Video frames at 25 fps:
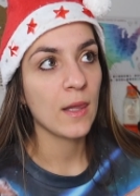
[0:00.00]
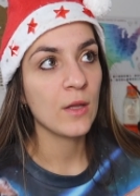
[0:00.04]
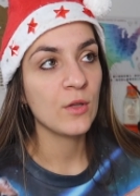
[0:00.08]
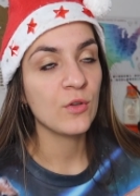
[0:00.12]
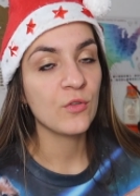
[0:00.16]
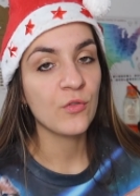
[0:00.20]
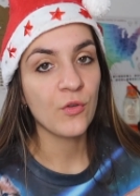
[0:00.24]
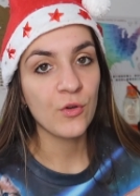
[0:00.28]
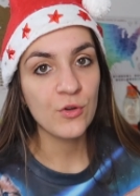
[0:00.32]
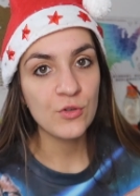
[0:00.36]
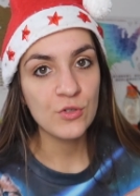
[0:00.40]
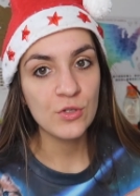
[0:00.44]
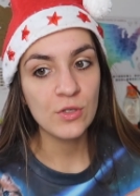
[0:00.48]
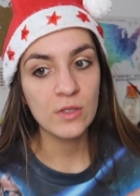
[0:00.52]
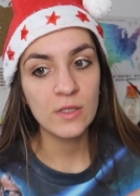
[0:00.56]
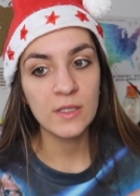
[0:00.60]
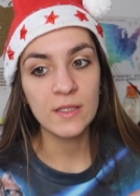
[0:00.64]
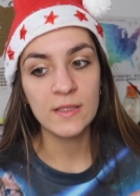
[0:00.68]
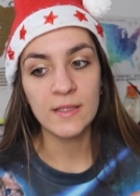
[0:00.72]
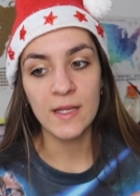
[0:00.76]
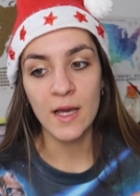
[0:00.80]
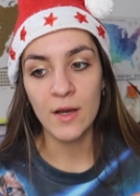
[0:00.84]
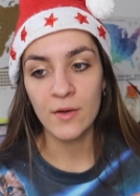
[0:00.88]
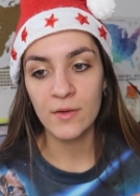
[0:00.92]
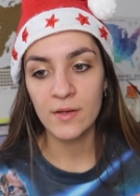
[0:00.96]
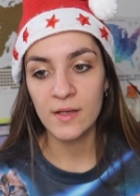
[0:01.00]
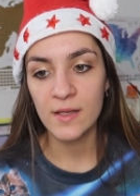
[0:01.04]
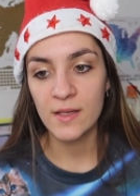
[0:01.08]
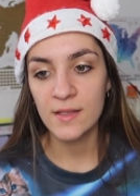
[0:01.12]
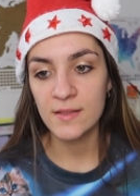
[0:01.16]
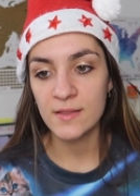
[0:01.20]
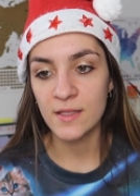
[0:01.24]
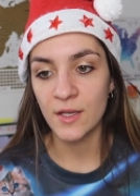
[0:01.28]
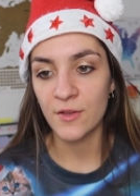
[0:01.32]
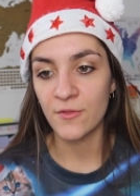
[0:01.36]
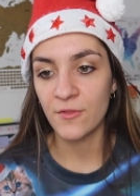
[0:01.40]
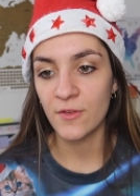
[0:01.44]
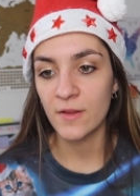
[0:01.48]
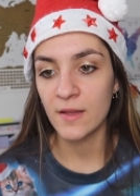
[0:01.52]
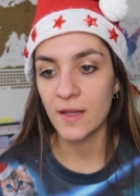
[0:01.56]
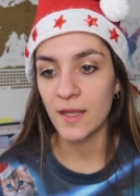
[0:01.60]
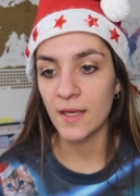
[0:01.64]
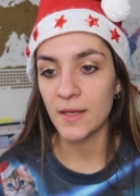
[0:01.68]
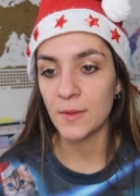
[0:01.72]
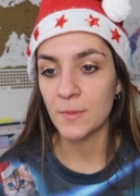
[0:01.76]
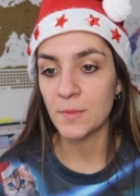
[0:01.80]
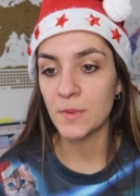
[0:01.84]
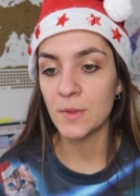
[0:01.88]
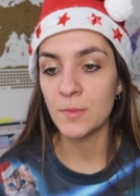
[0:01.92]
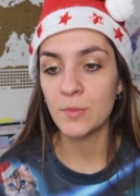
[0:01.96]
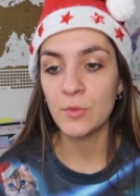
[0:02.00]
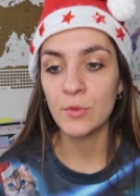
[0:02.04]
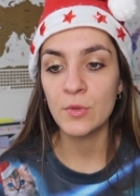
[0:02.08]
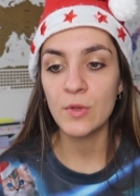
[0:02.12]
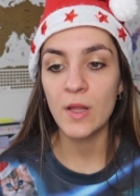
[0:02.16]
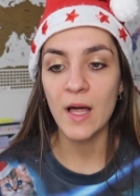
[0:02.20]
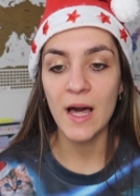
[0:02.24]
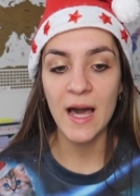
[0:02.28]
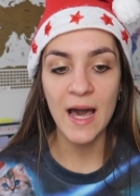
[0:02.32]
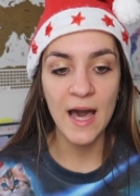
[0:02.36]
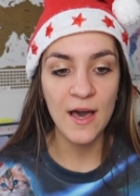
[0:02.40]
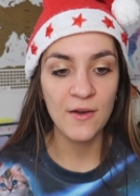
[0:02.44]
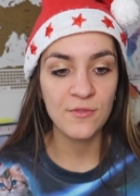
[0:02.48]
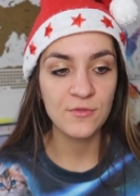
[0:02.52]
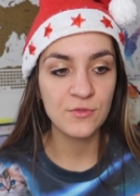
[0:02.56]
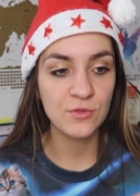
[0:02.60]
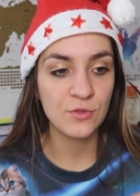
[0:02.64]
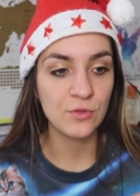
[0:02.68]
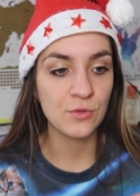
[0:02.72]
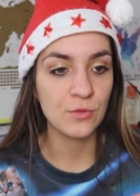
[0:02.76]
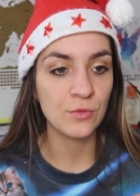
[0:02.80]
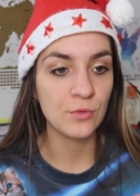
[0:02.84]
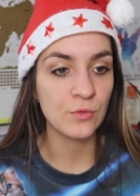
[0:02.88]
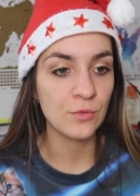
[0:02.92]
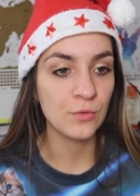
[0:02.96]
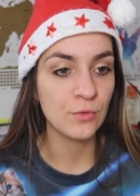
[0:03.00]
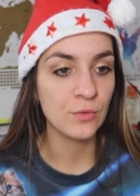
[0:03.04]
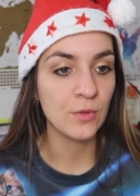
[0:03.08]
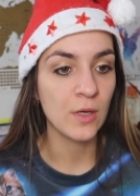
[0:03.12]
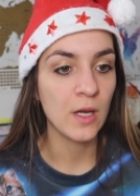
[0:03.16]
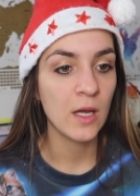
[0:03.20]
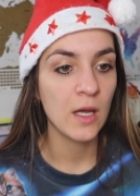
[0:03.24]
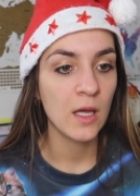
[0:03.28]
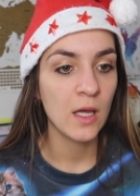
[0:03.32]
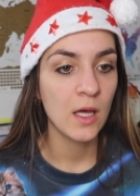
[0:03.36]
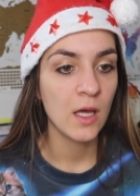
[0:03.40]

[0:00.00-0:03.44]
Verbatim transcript: unfortunately nowadays i feel like people have to